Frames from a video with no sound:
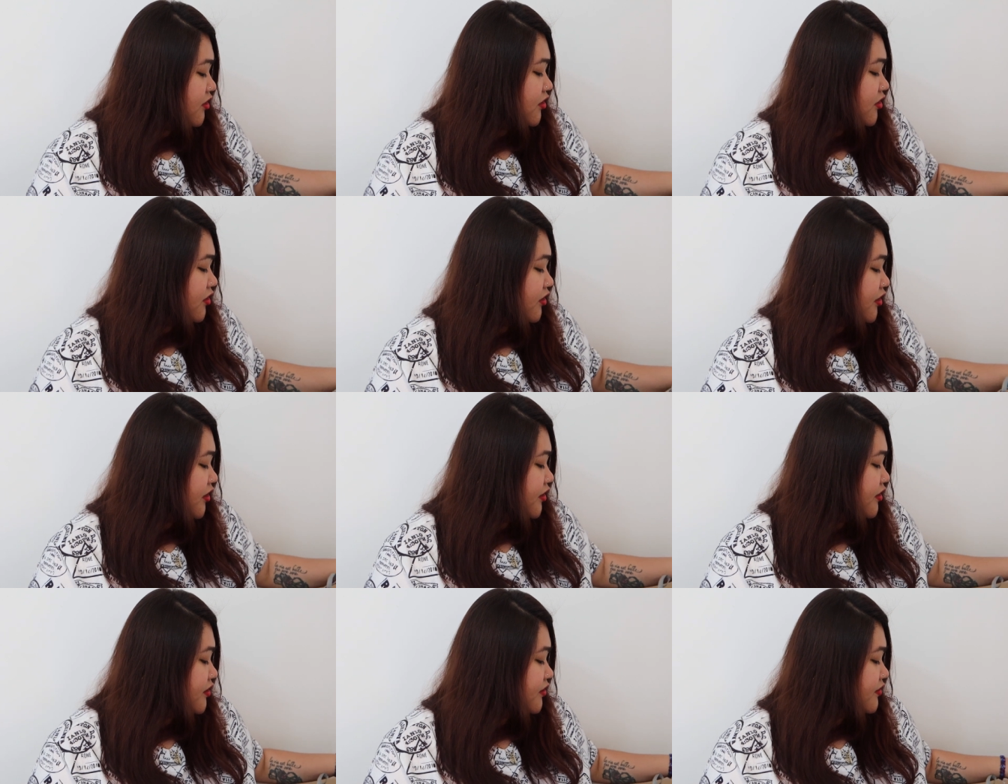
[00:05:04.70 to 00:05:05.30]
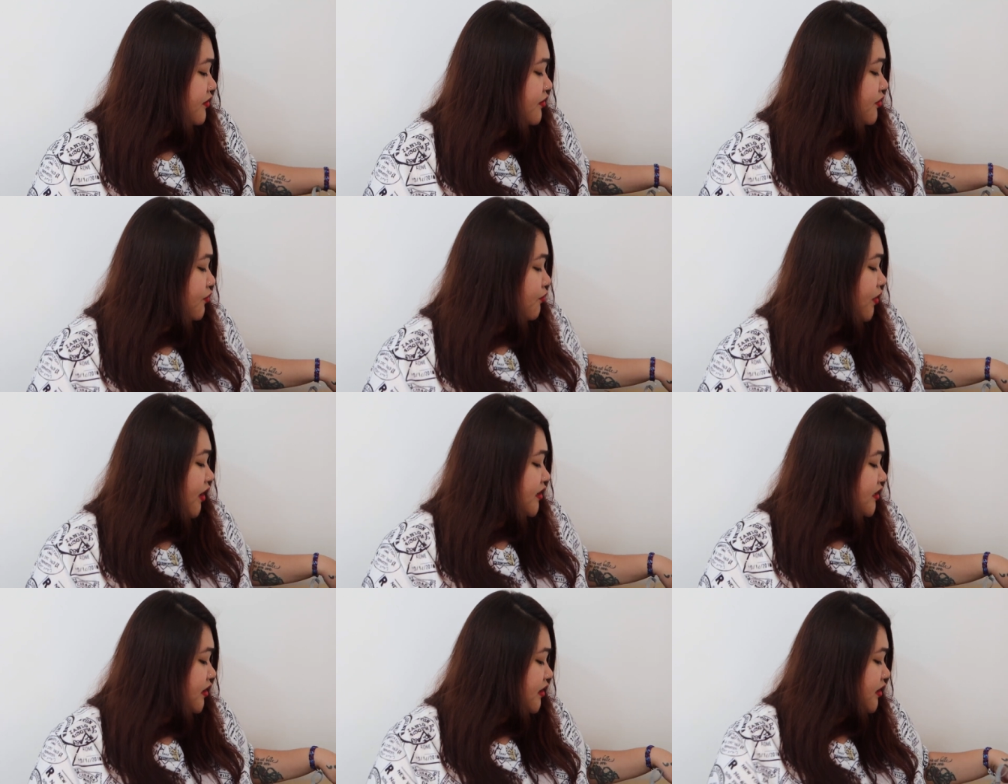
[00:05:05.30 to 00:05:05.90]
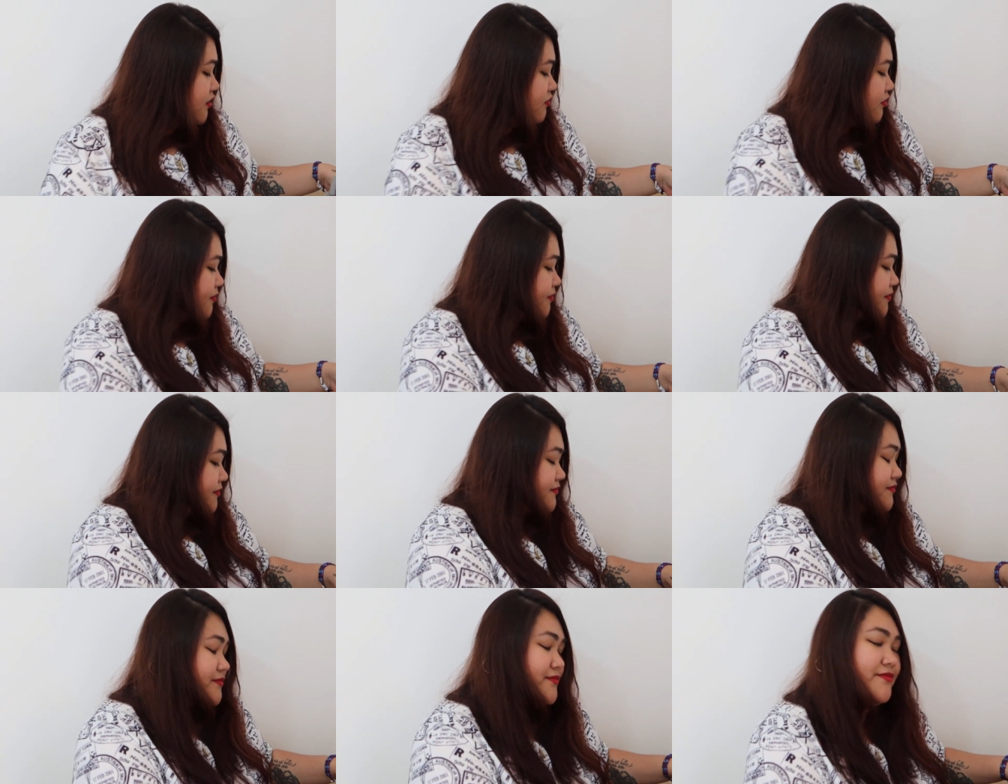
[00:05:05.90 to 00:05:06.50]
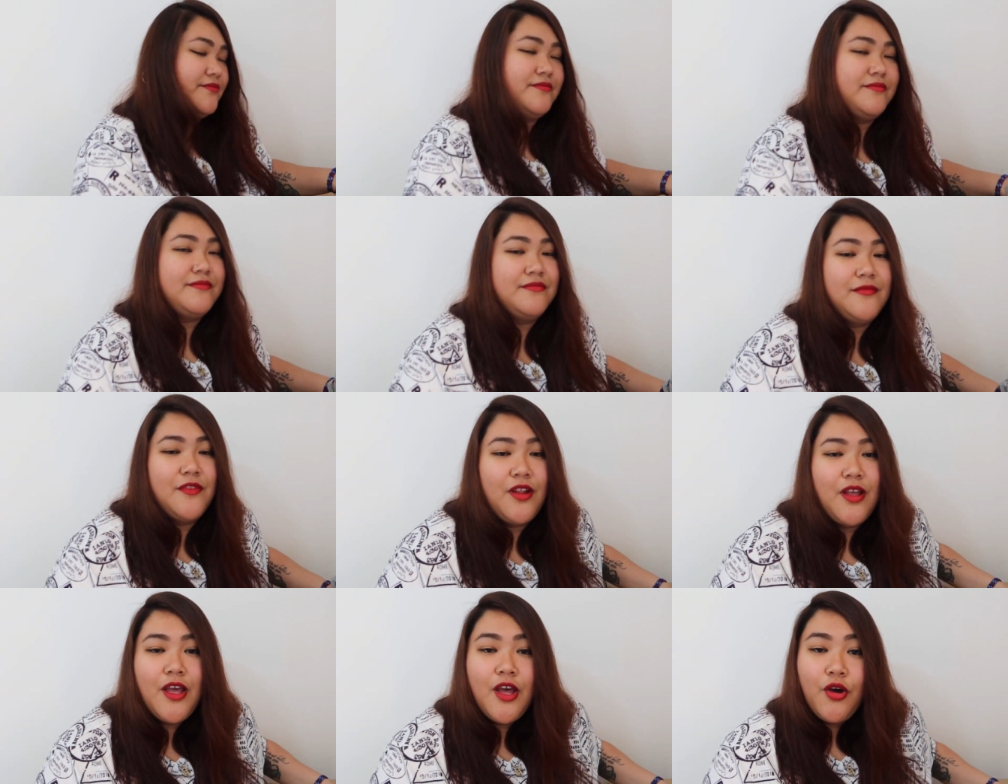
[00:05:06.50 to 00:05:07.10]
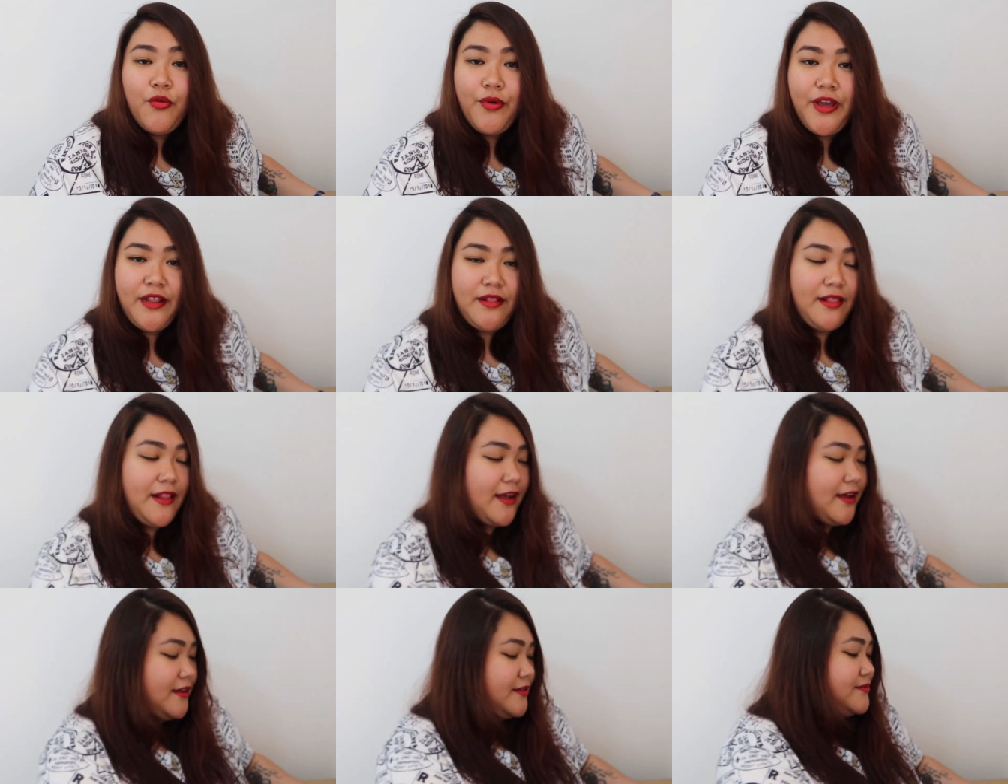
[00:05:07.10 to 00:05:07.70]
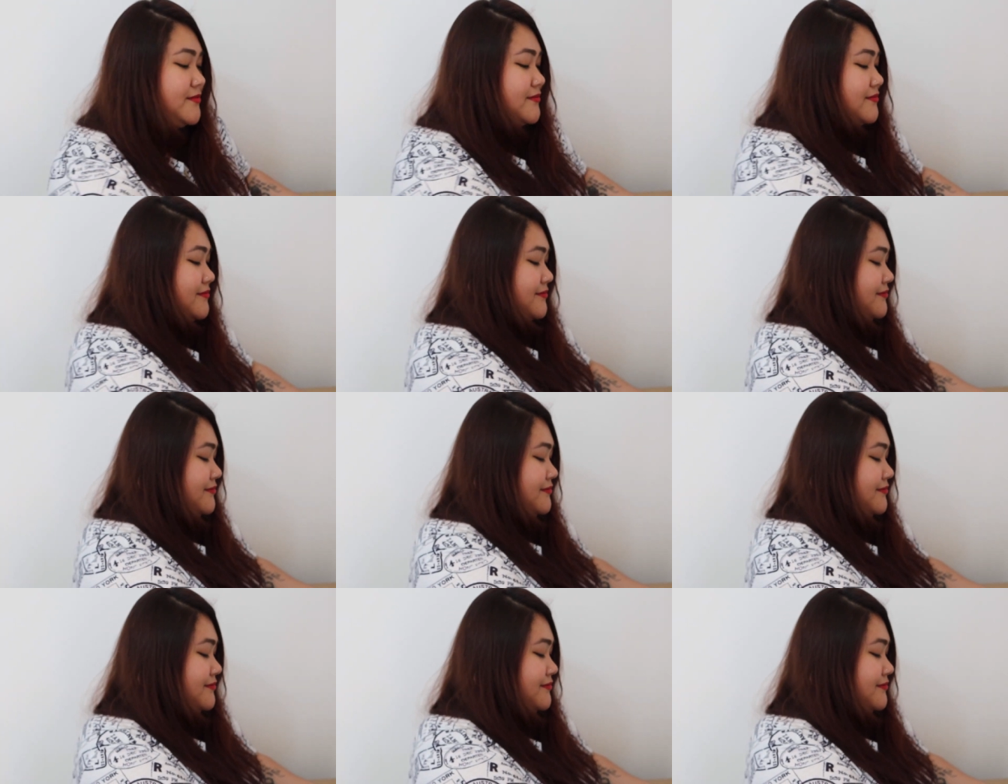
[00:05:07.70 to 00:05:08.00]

are the whitening wait lang.